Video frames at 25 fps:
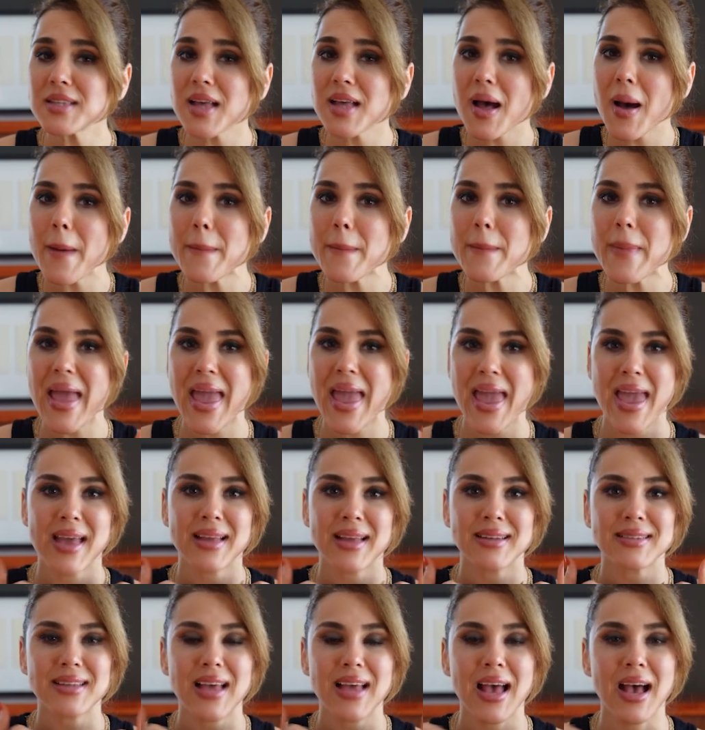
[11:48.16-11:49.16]
up,
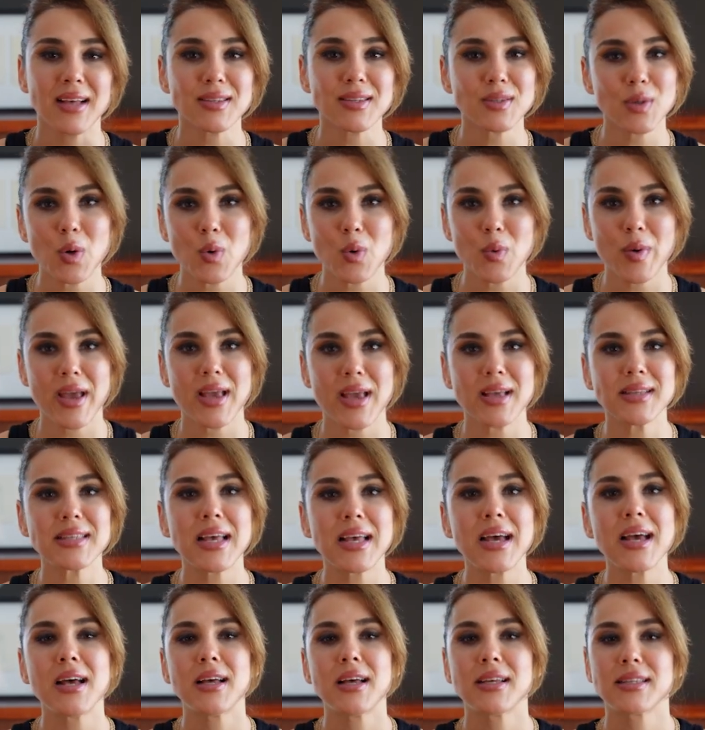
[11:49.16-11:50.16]
and as always,
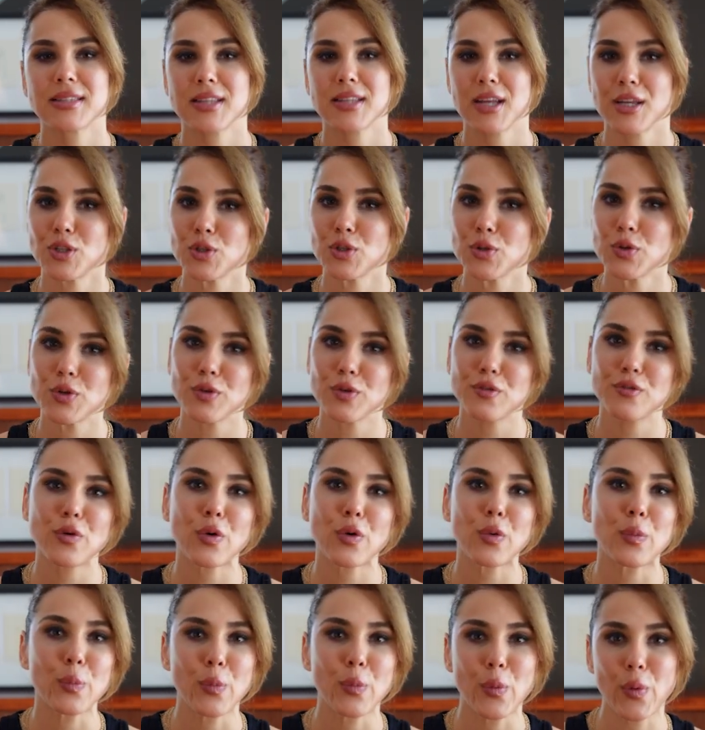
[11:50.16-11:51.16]
stay tuned for
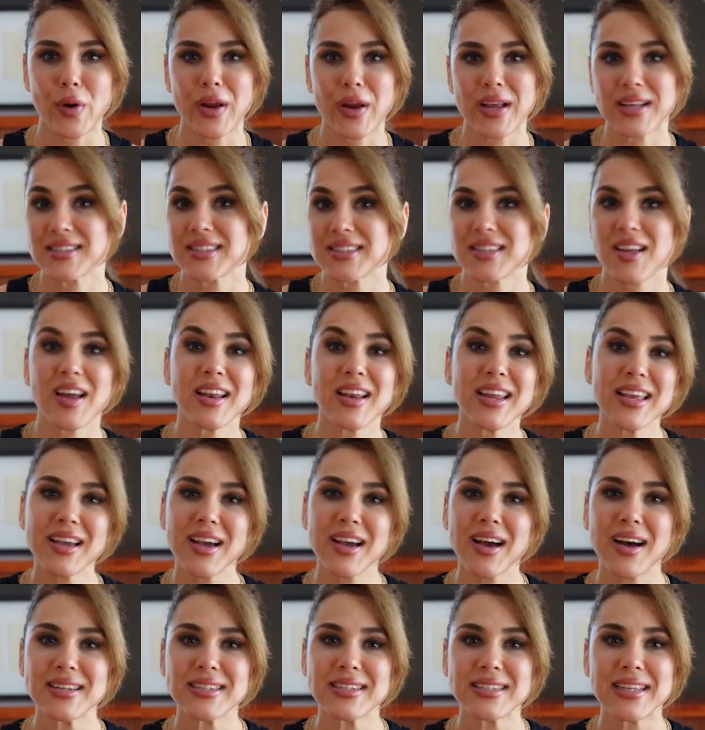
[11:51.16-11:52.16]
more exciting
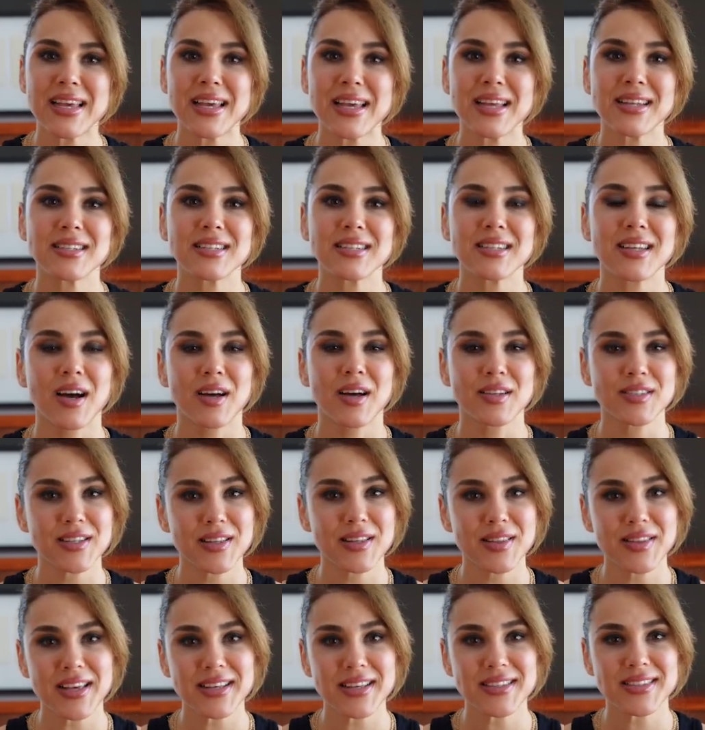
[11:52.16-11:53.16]
content. Until
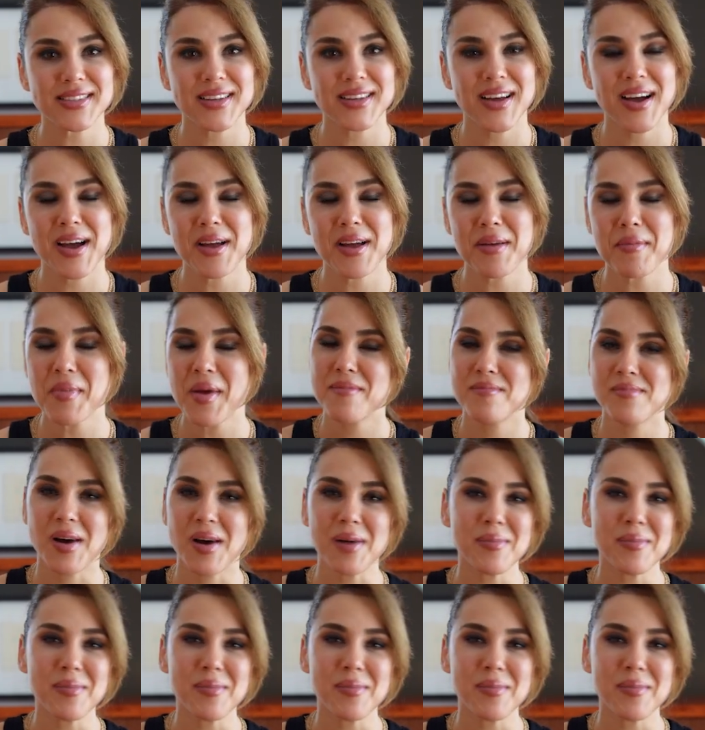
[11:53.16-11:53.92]
next time, bye